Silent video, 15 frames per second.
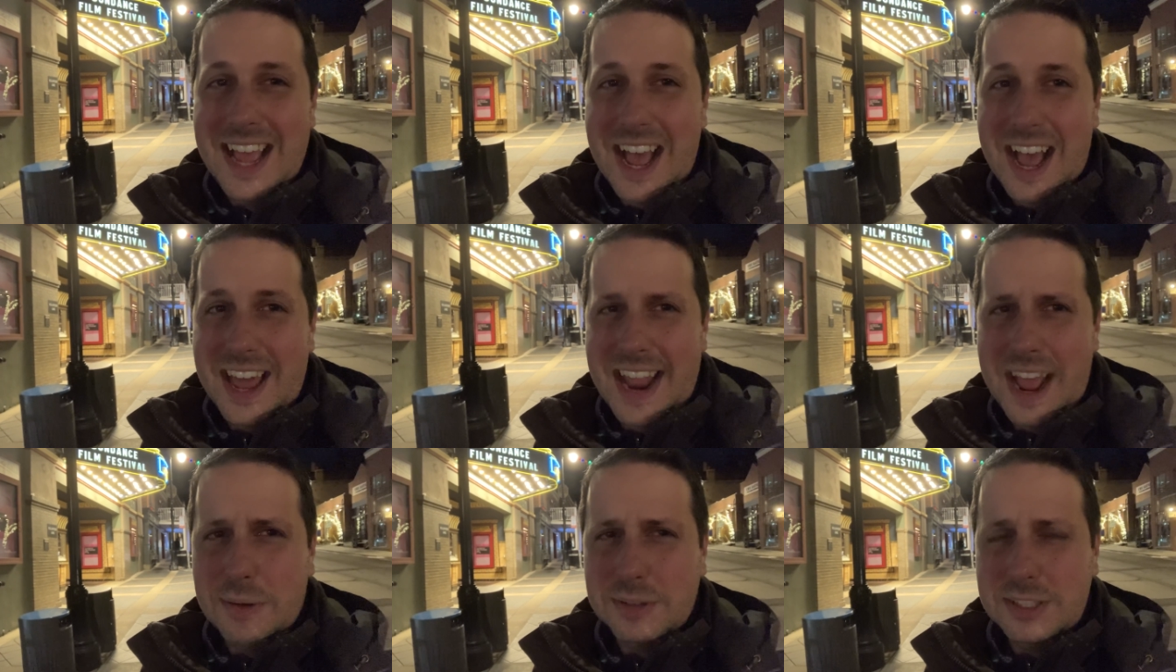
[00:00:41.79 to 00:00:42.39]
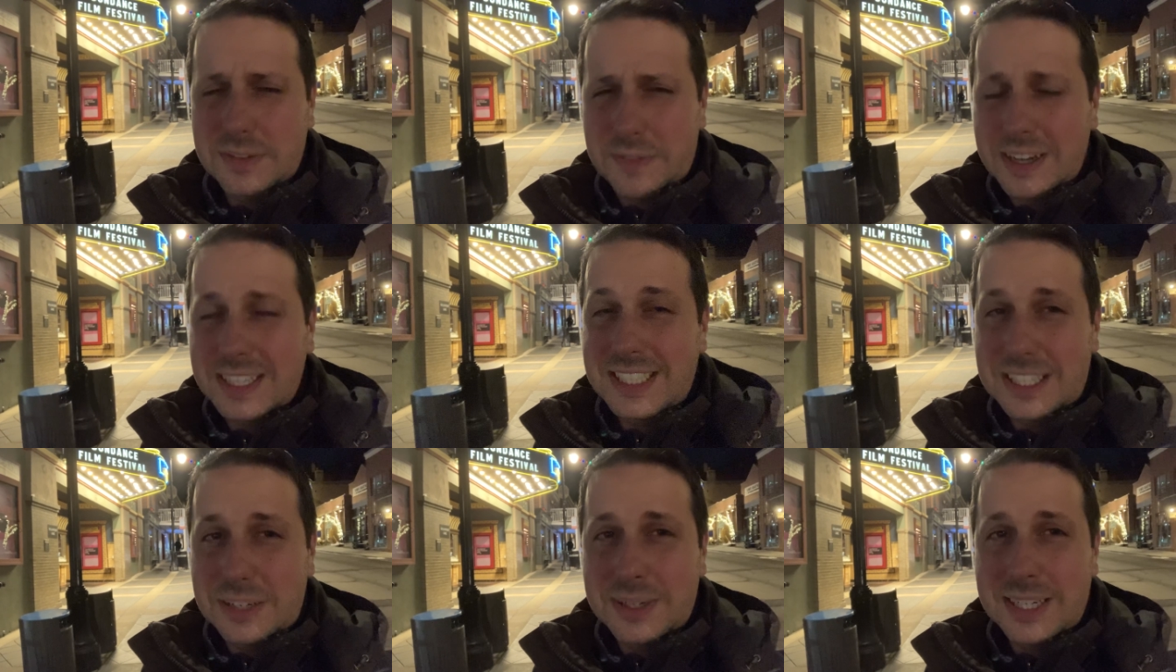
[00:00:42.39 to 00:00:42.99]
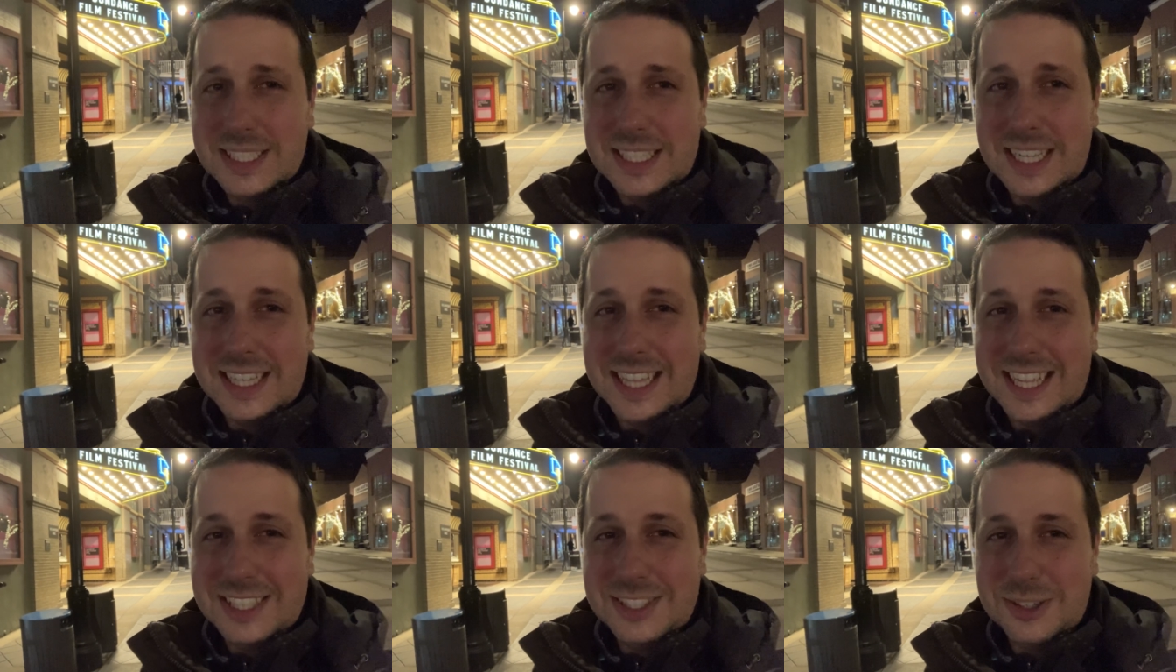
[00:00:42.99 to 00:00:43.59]
and how it's a very serious thing
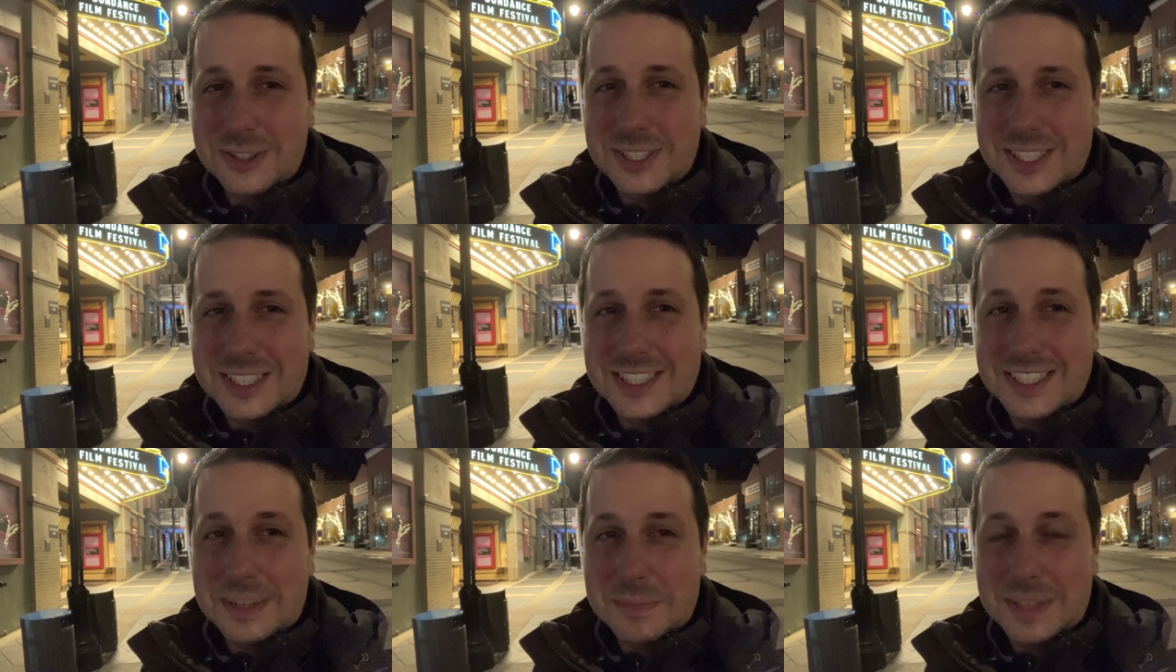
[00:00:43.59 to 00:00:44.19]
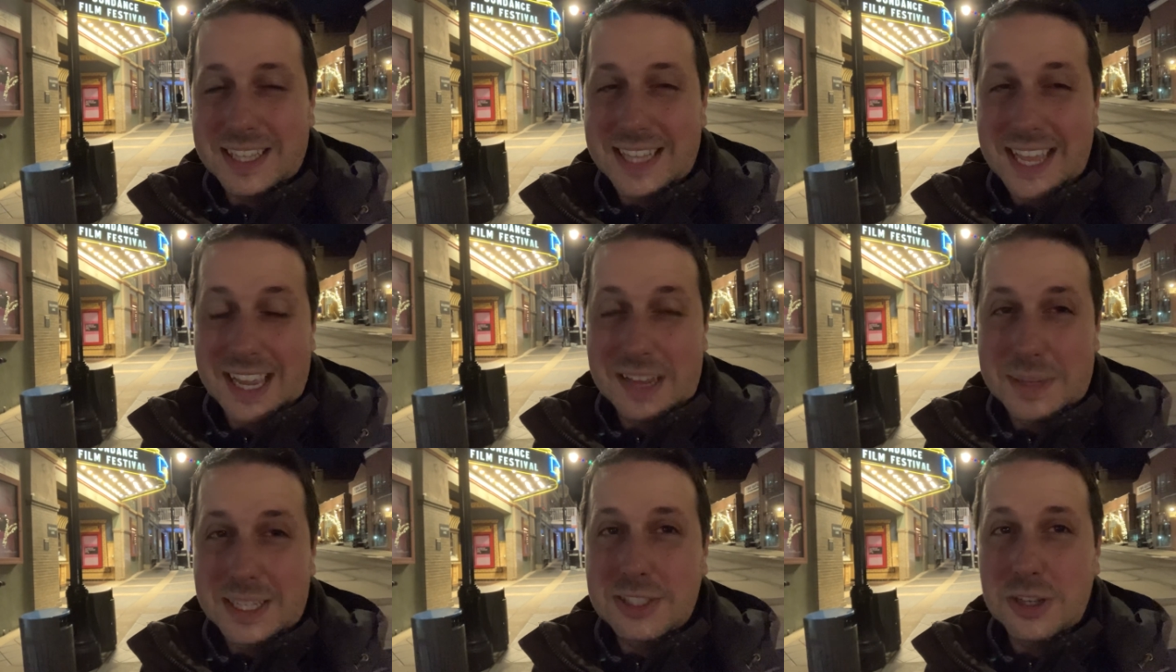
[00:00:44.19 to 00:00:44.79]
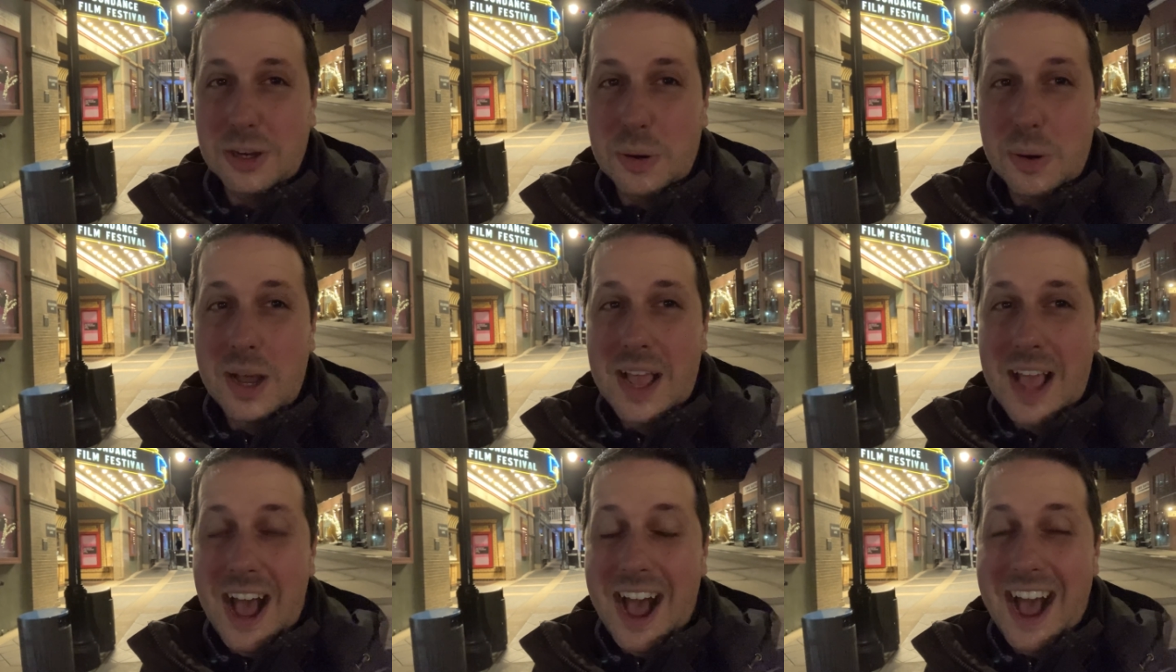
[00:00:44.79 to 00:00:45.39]
that turns into something that can be so
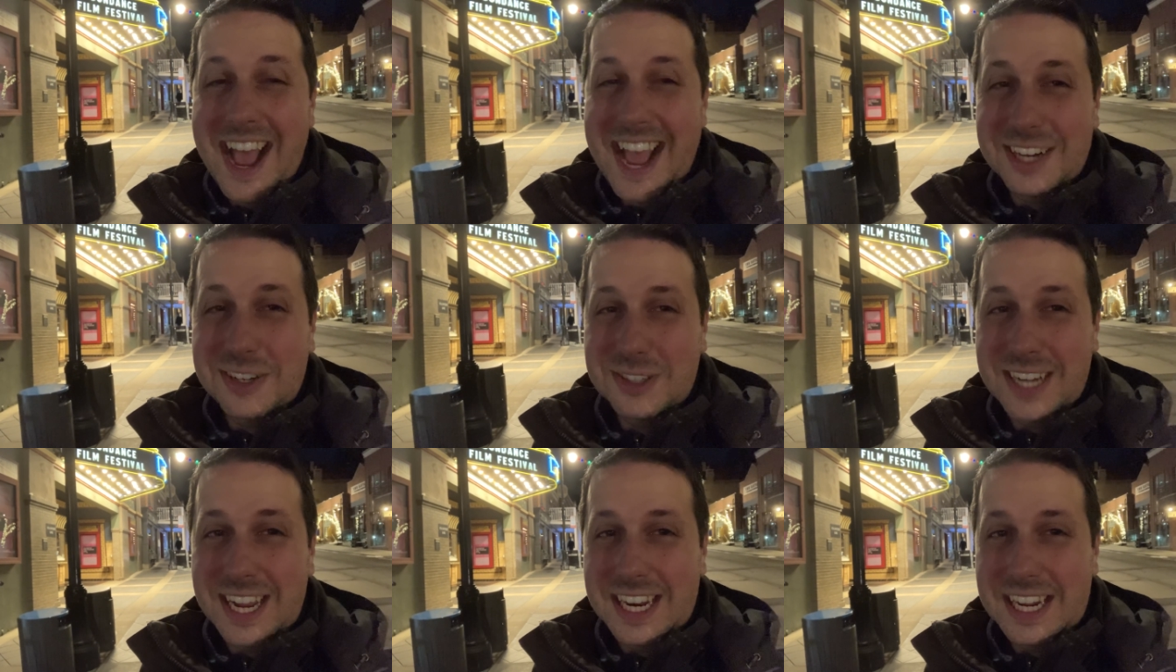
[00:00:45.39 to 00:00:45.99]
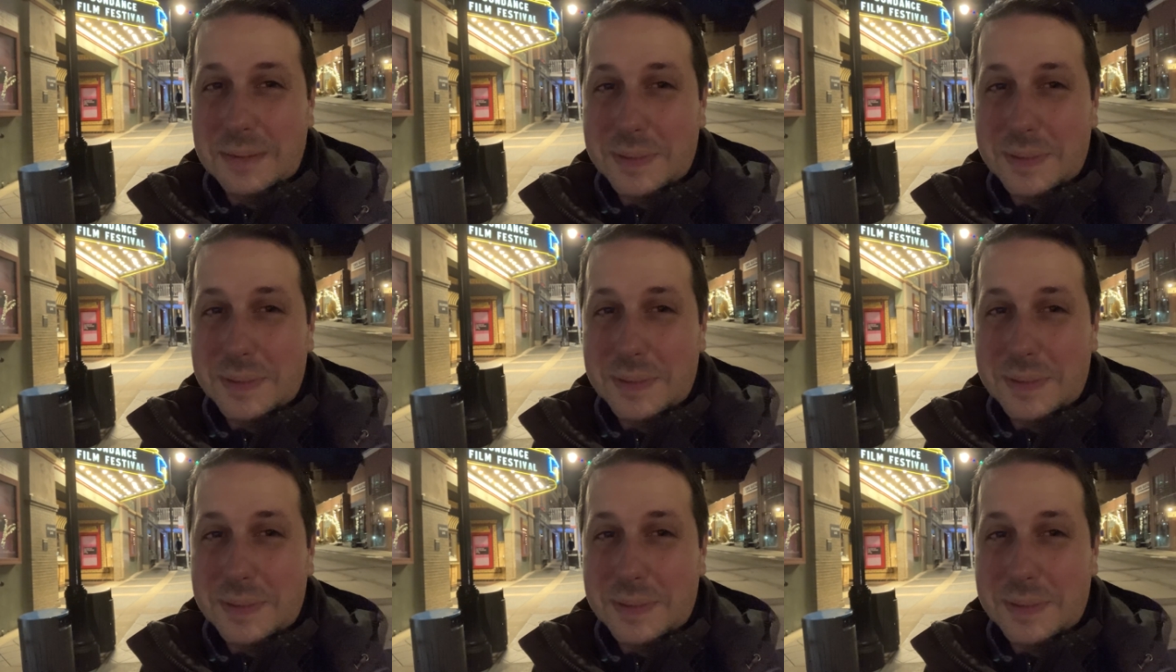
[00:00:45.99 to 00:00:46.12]
uh, entertaining.